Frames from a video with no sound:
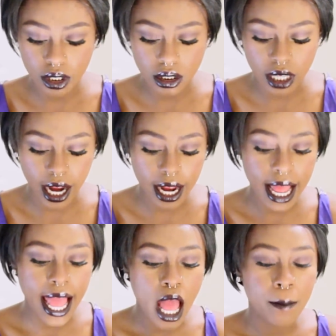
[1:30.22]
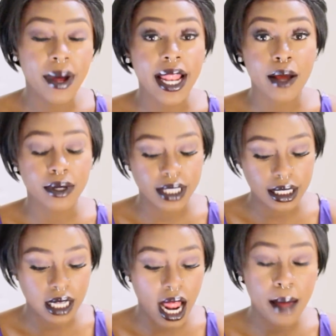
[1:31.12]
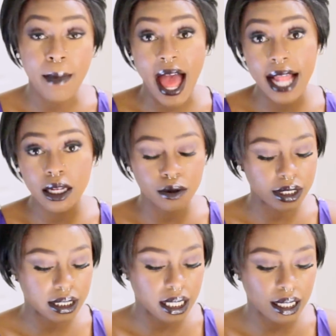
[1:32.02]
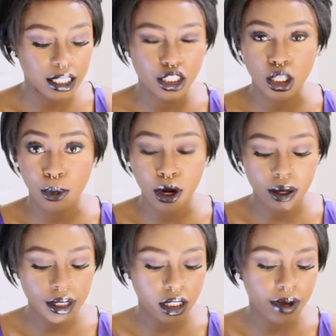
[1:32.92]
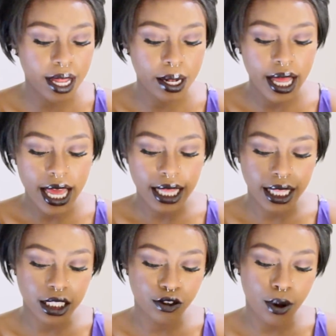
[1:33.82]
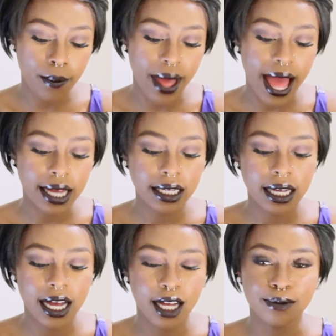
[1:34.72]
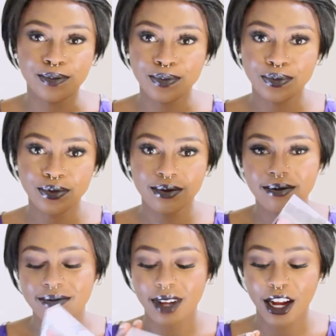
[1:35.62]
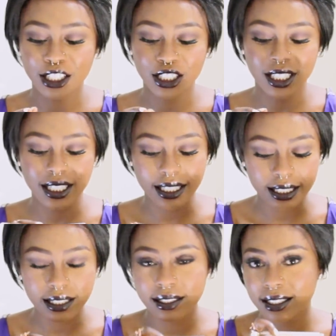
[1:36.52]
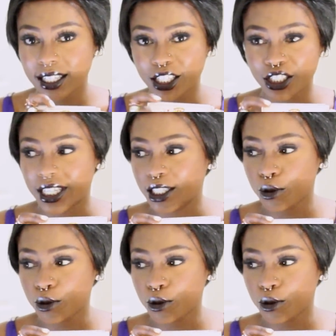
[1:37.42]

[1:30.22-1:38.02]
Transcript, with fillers: to start, but it was like not a matte, it was a shimmer to it. This is from a MAC um, Archie edition,